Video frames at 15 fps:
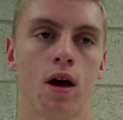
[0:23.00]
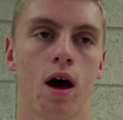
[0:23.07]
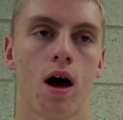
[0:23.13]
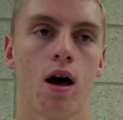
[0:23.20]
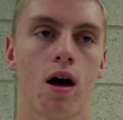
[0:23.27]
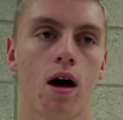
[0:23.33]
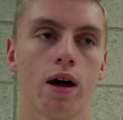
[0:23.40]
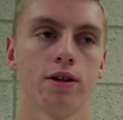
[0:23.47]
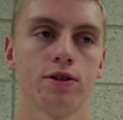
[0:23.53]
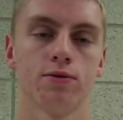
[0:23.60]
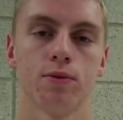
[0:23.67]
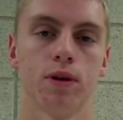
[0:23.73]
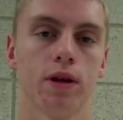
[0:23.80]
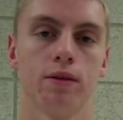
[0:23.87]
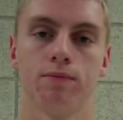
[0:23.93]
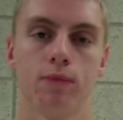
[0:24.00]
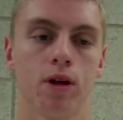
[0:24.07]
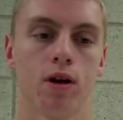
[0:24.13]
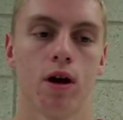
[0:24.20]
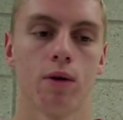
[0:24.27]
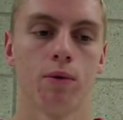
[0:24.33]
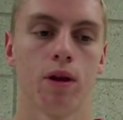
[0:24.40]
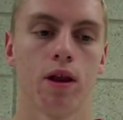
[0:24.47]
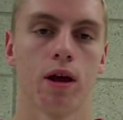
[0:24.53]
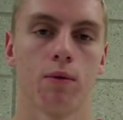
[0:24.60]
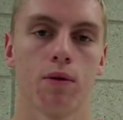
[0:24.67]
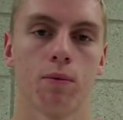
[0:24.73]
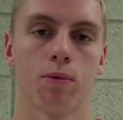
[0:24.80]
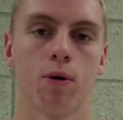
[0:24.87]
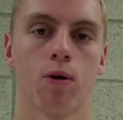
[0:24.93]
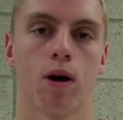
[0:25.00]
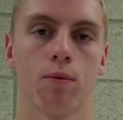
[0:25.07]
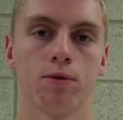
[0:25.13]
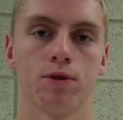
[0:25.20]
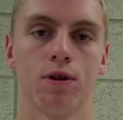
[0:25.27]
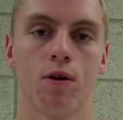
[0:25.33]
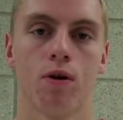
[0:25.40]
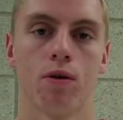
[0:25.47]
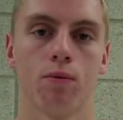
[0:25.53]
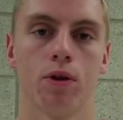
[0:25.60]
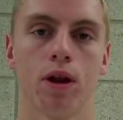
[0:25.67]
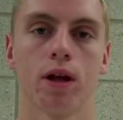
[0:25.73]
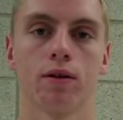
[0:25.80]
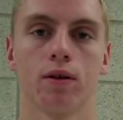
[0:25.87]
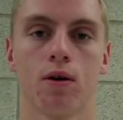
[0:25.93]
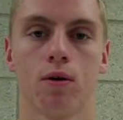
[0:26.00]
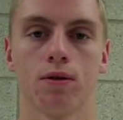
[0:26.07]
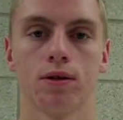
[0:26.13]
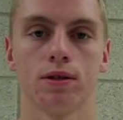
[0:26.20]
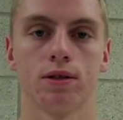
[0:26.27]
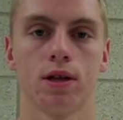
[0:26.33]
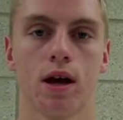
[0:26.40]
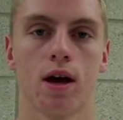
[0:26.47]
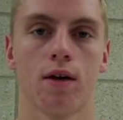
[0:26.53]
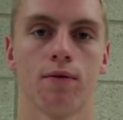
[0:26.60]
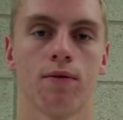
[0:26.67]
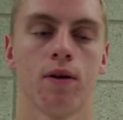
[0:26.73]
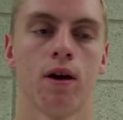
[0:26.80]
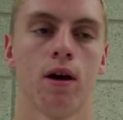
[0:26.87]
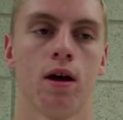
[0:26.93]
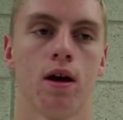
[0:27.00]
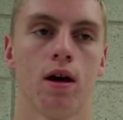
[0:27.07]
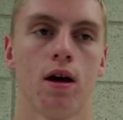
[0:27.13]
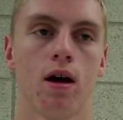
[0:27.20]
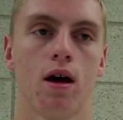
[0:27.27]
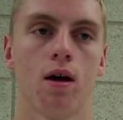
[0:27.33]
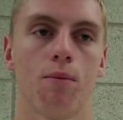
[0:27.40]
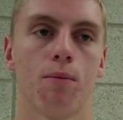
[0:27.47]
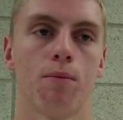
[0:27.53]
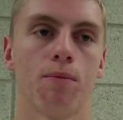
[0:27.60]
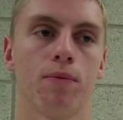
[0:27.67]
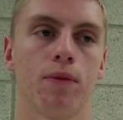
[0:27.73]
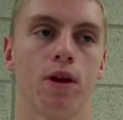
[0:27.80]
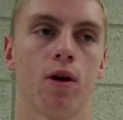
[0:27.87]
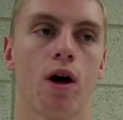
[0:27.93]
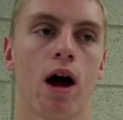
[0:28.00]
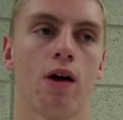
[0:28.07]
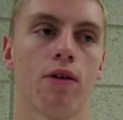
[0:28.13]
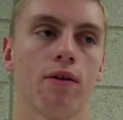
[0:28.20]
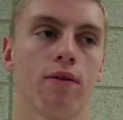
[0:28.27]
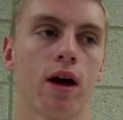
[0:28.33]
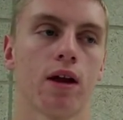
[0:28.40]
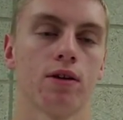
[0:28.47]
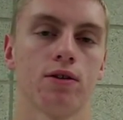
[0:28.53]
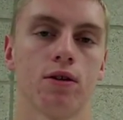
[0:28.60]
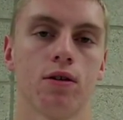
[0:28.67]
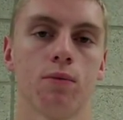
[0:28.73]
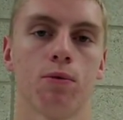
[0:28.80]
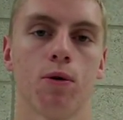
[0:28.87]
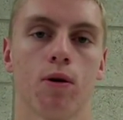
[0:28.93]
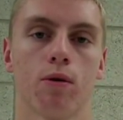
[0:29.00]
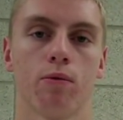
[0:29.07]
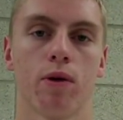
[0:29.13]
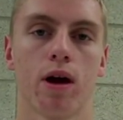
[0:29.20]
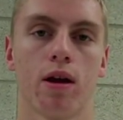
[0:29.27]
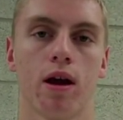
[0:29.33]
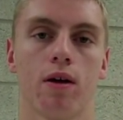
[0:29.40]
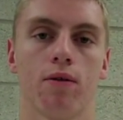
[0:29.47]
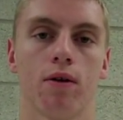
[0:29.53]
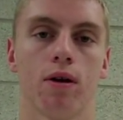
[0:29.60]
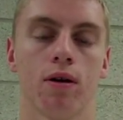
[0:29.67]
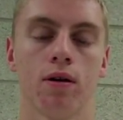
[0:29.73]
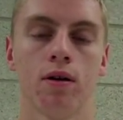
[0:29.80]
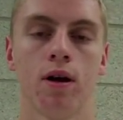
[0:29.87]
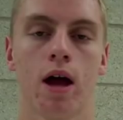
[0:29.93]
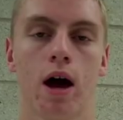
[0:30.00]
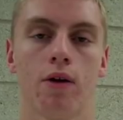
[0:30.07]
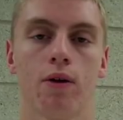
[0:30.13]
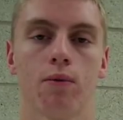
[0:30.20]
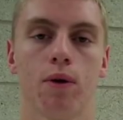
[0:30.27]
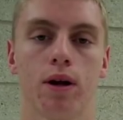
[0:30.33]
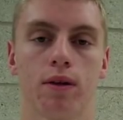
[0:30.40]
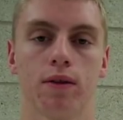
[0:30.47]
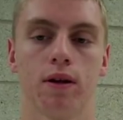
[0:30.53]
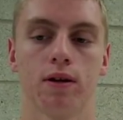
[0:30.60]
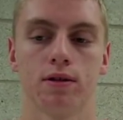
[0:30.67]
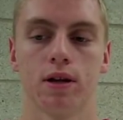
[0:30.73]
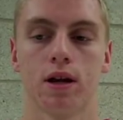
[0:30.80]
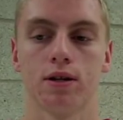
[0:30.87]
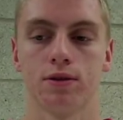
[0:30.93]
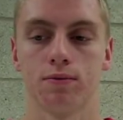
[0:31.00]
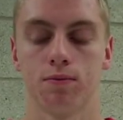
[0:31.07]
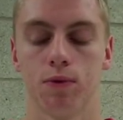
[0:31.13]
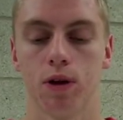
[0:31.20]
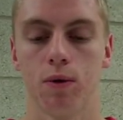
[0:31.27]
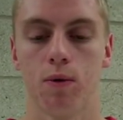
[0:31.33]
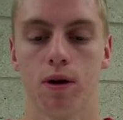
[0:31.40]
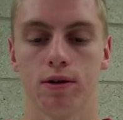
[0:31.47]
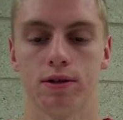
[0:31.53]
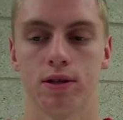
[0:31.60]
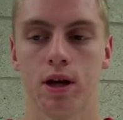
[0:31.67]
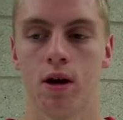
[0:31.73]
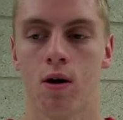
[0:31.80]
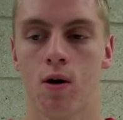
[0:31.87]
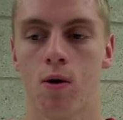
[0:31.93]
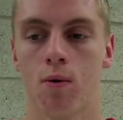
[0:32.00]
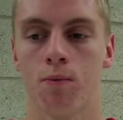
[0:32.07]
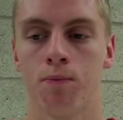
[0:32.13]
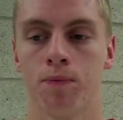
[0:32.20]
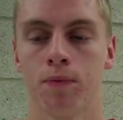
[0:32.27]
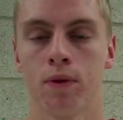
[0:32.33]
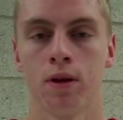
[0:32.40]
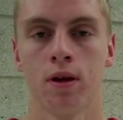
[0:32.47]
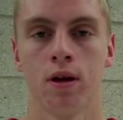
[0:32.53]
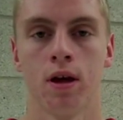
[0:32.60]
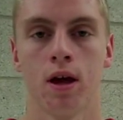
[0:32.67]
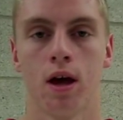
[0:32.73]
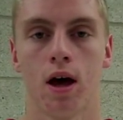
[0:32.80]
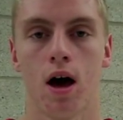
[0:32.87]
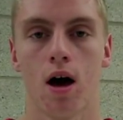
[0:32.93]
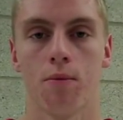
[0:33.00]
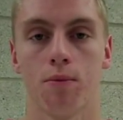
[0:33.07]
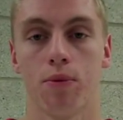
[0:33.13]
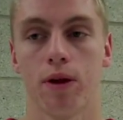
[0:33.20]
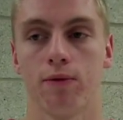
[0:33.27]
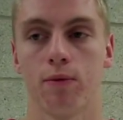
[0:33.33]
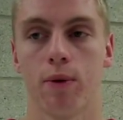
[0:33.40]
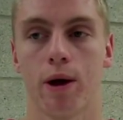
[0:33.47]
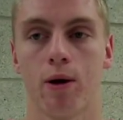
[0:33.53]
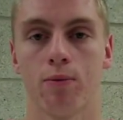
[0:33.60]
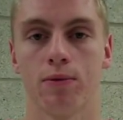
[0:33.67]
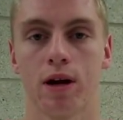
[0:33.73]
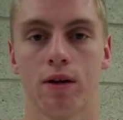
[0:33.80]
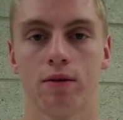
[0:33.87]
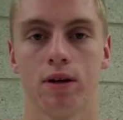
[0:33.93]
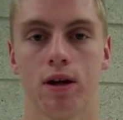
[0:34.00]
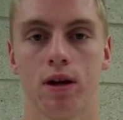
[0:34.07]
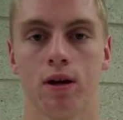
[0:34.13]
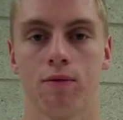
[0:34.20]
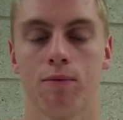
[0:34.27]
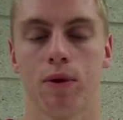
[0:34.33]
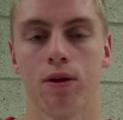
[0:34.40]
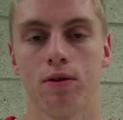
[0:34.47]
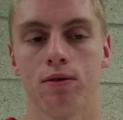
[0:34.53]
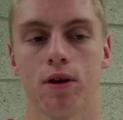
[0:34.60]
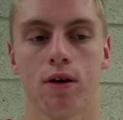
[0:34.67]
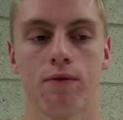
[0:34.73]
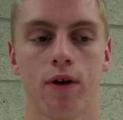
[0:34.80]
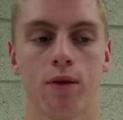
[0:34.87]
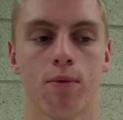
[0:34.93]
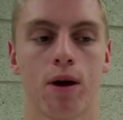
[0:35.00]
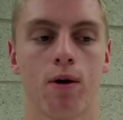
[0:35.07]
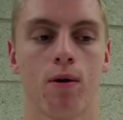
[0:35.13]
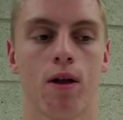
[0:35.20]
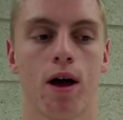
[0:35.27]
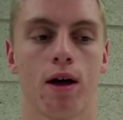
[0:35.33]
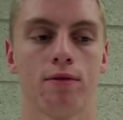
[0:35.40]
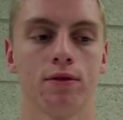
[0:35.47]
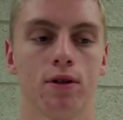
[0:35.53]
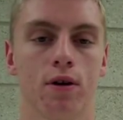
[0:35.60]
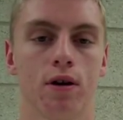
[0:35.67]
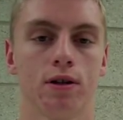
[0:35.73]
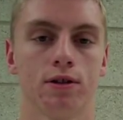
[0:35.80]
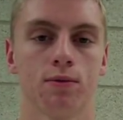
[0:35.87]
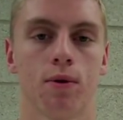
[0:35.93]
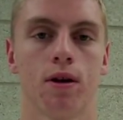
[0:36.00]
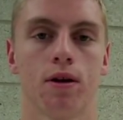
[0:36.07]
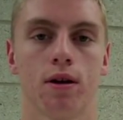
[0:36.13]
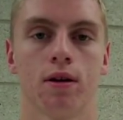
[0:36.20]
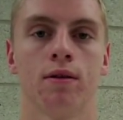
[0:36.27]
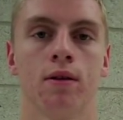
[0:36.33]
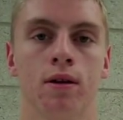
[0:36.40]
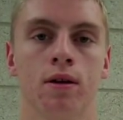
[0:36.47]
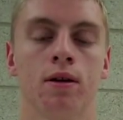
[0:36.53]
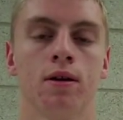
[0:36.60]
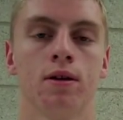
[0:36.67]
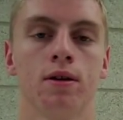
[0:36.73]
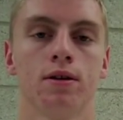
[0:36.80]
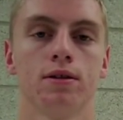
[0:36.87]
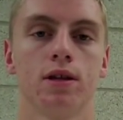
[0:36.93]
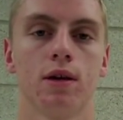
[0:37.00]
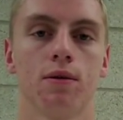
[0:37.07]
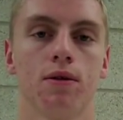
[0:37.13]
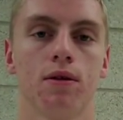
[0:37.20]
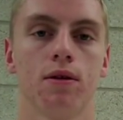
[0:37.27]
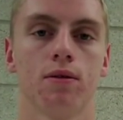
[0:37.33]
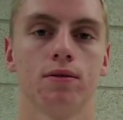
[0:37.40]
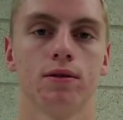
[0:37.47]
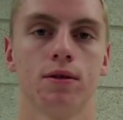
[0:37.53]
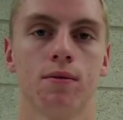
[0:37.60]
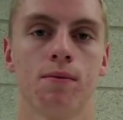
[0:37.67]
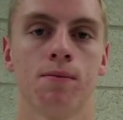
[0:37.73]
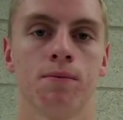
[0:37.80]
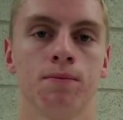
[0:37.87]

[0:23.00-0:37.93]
I really like where the program is going. Really like the coaching staff. You know, how they've kind of turned the program around, how they're running things. And I just really want to stay home, play for my hometown team. I've been a Utah fan my whole life, so I just wanted to stay with the Utes.